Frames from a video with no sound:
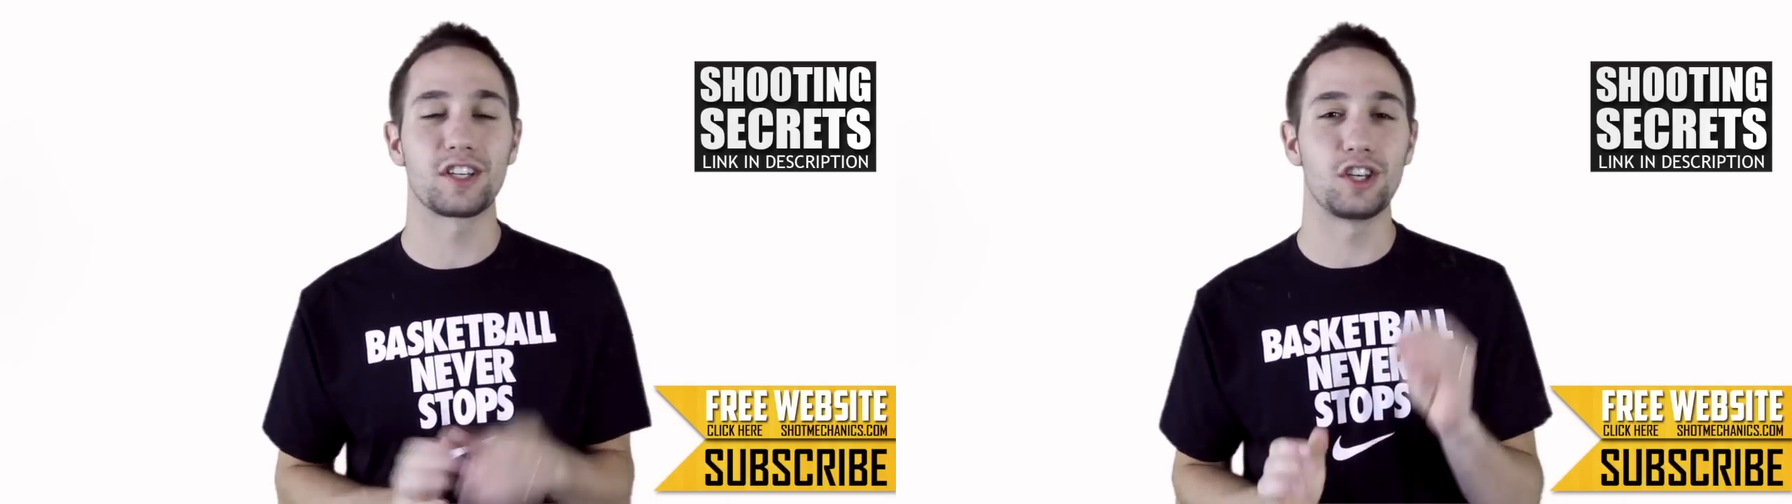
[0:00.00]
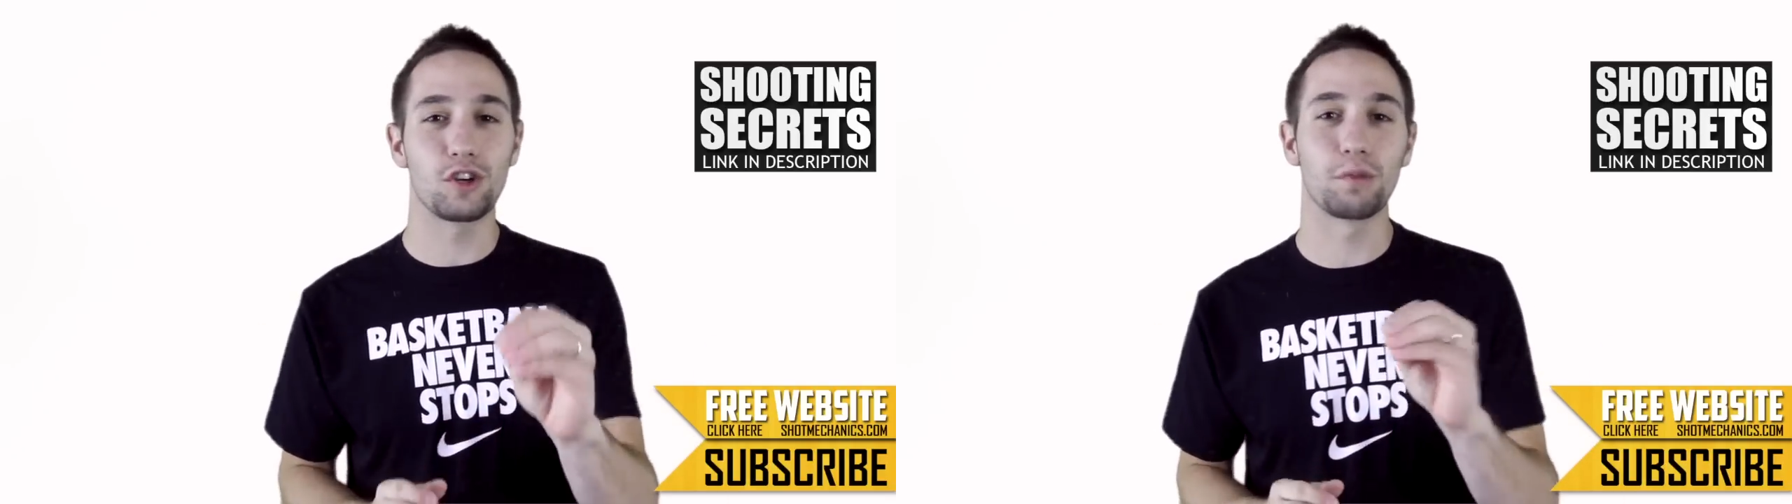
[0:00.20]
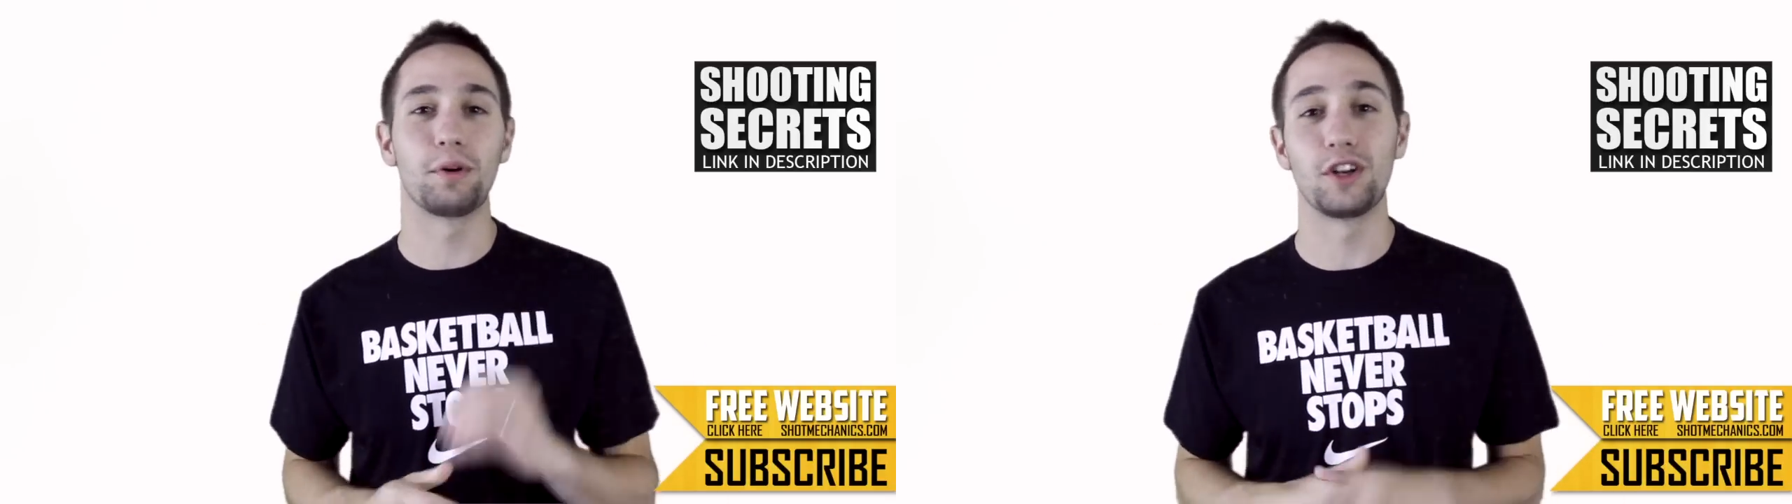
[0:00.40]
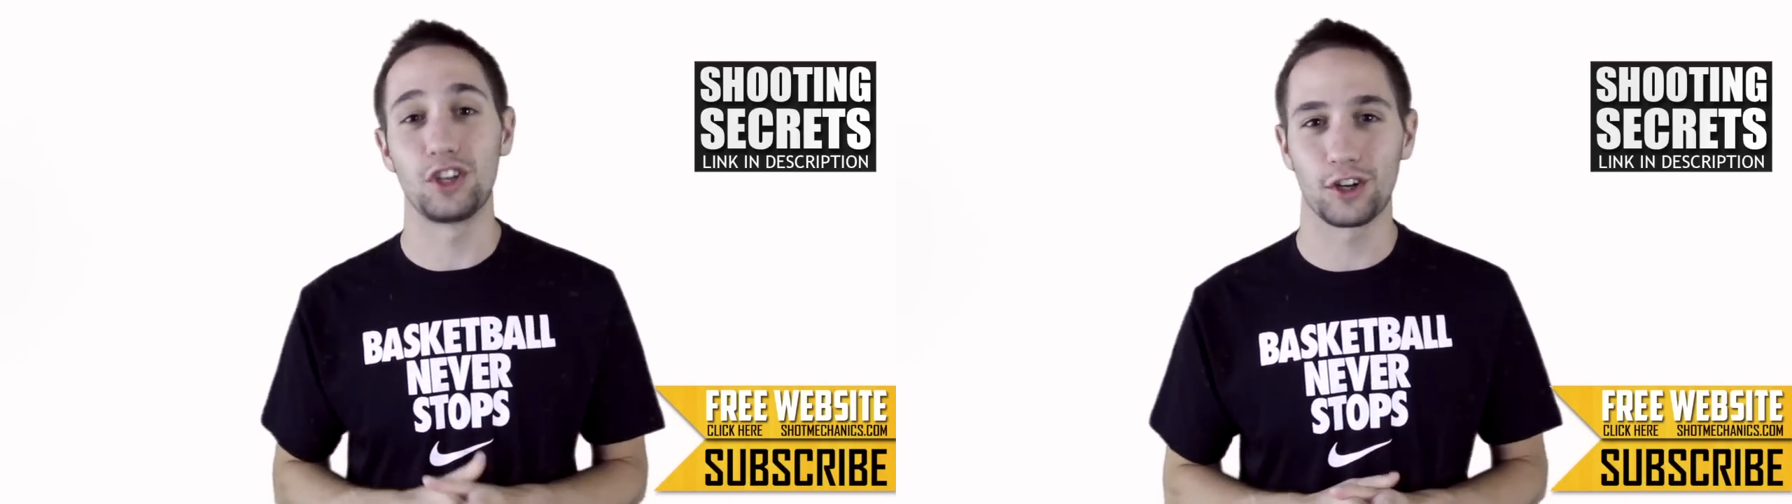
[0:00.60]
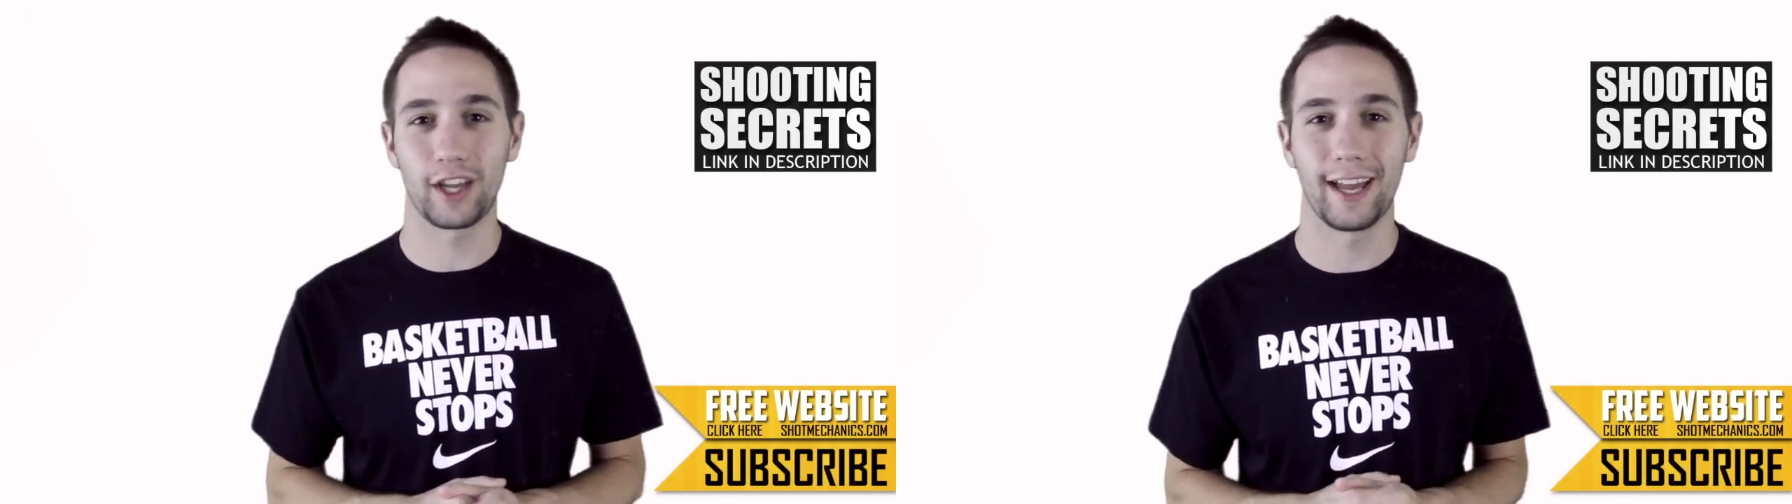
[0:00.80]
that you can put in
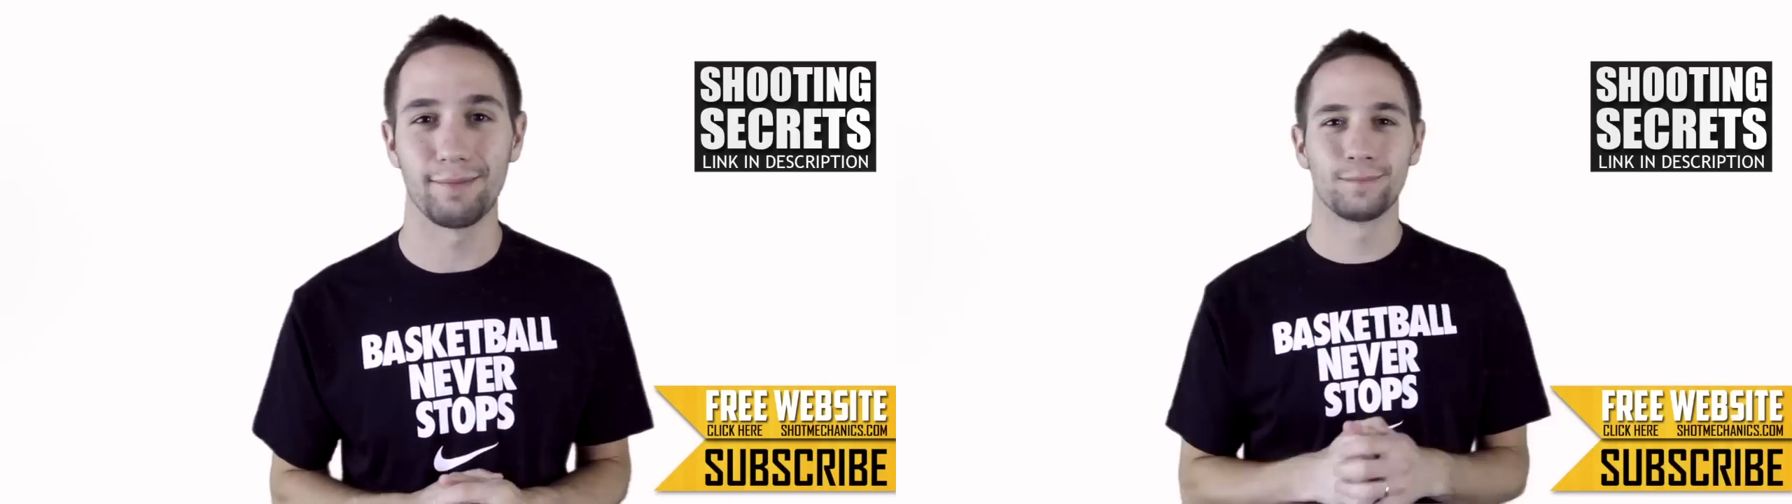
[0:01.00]
your game.